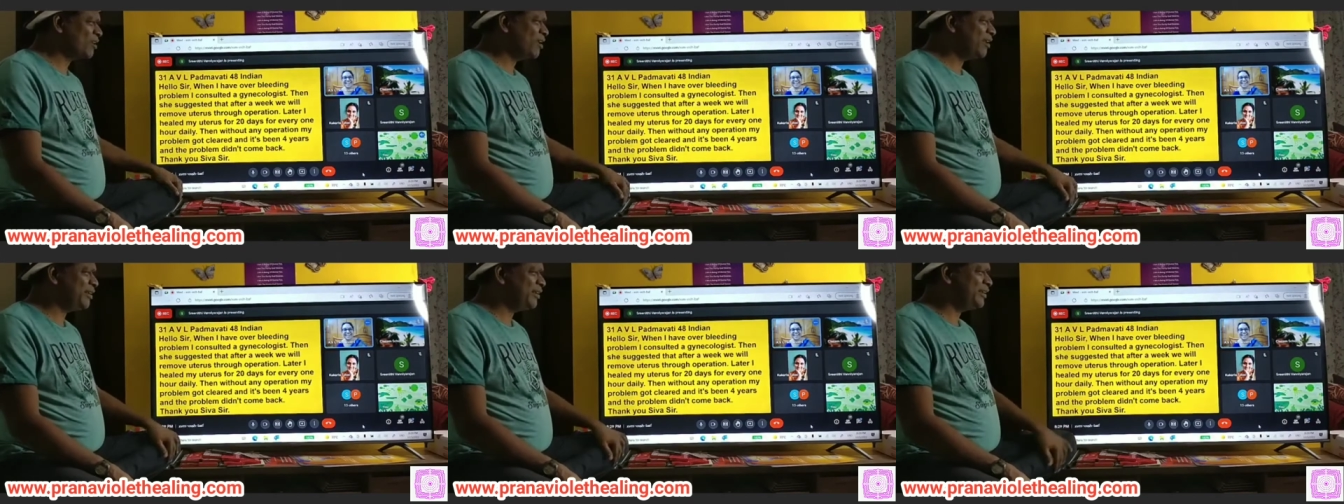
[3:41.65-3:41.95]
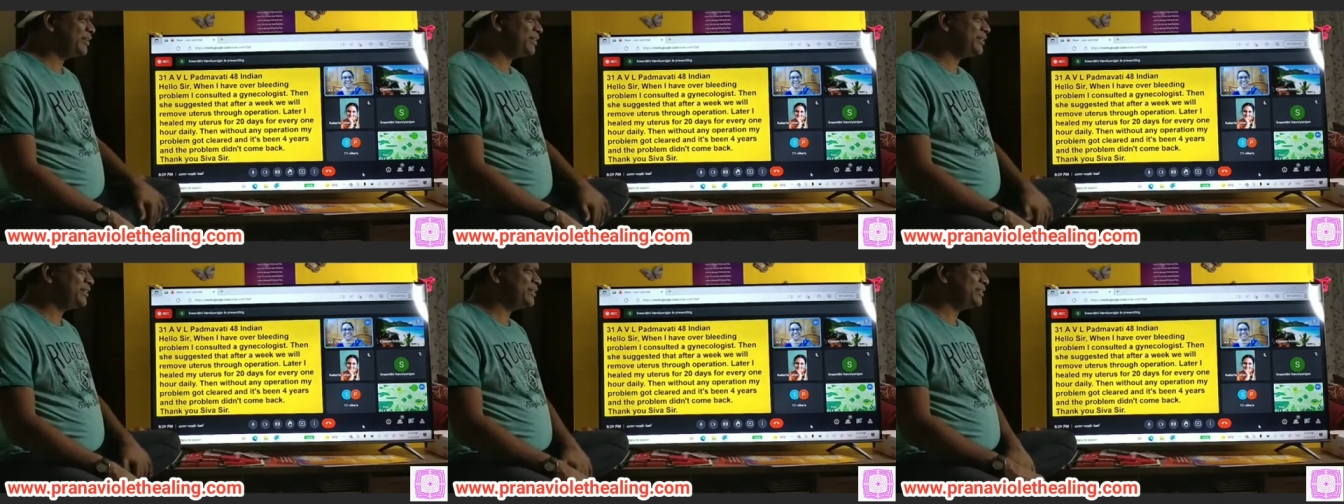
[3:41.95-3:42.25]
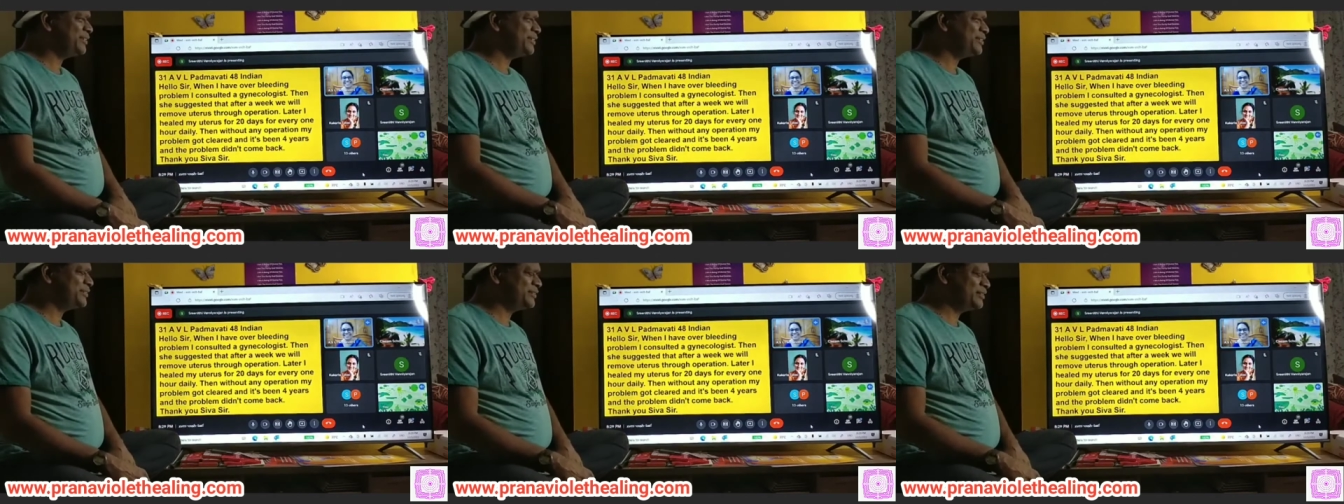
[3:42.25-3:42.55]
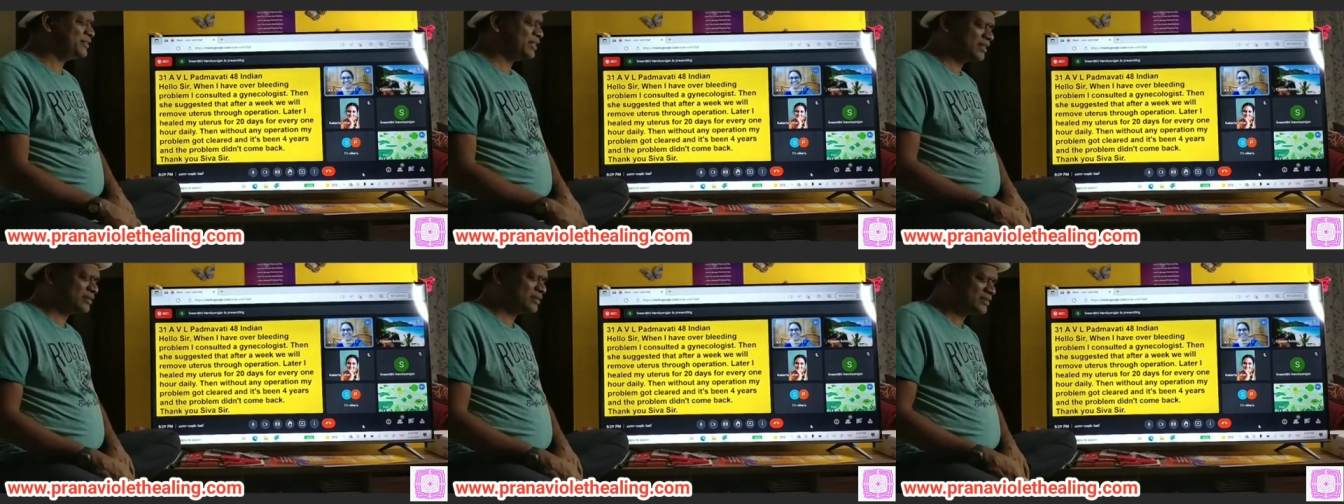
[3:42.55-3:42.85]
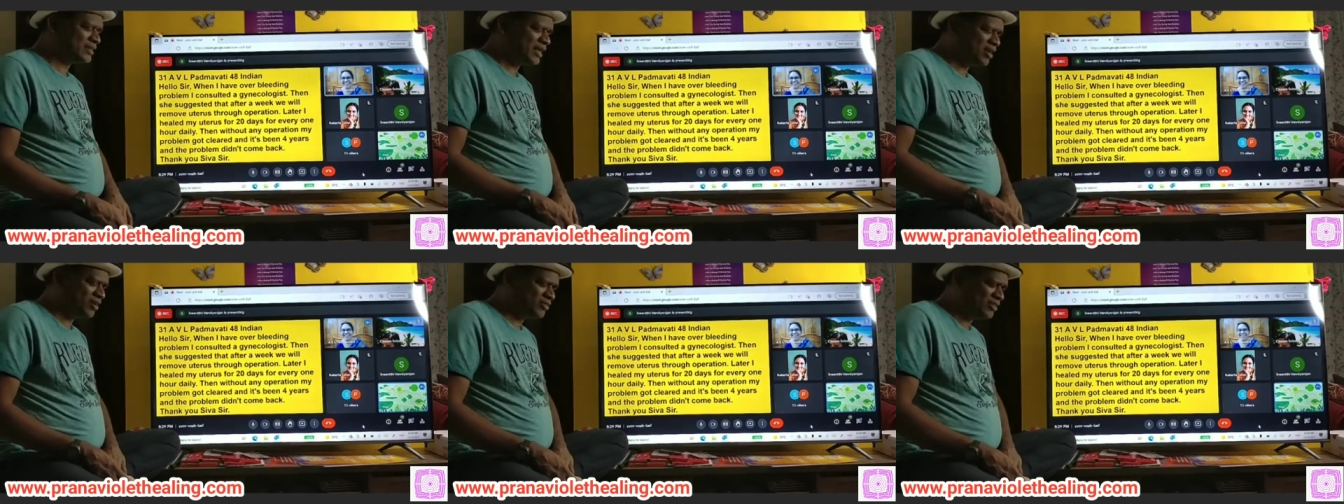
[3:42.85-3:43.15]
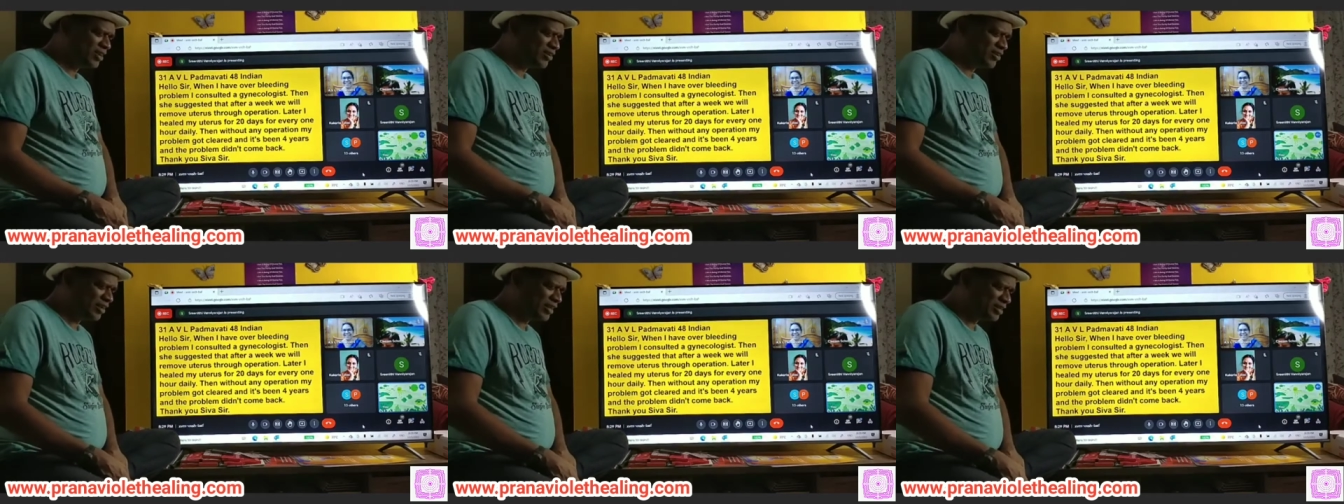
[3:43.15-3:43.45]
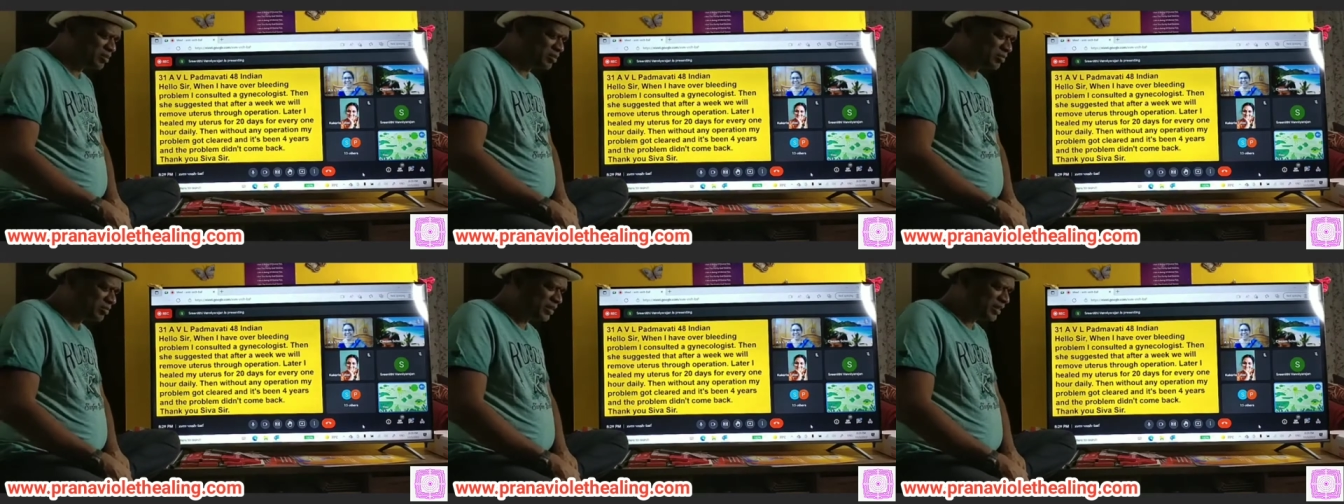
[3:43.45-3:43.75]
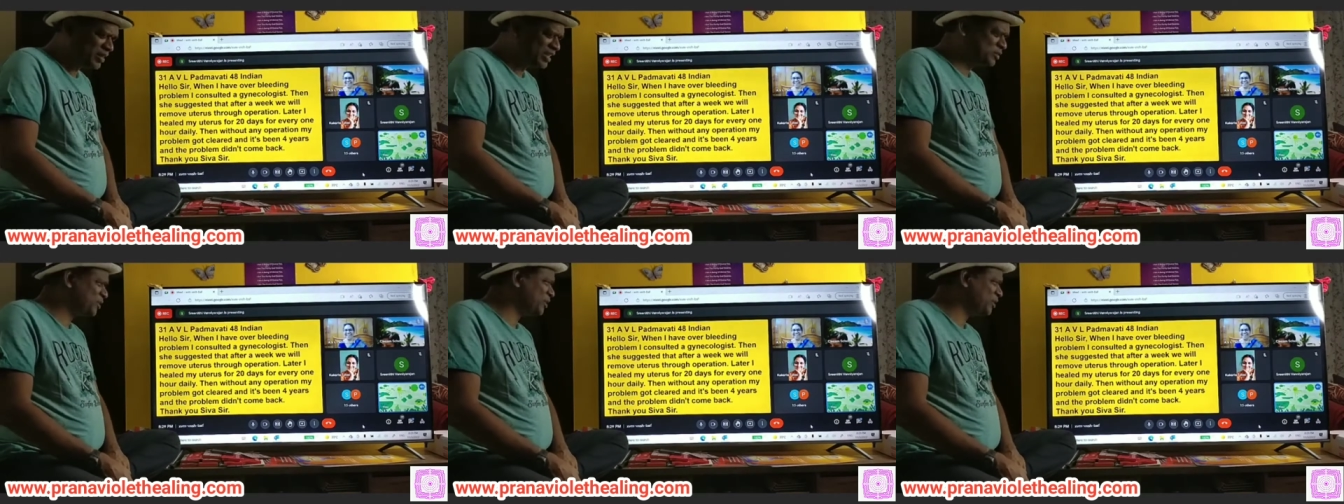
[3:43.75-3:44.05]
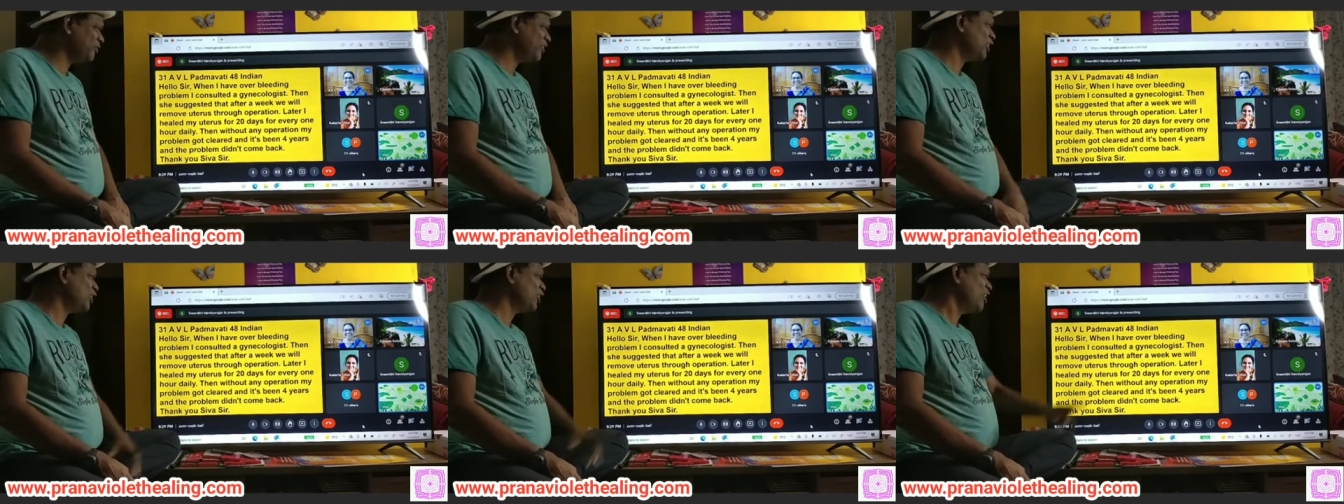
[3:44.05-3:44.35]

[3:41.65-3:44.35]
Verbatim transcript: Yeah. Yes, now I remember. Husband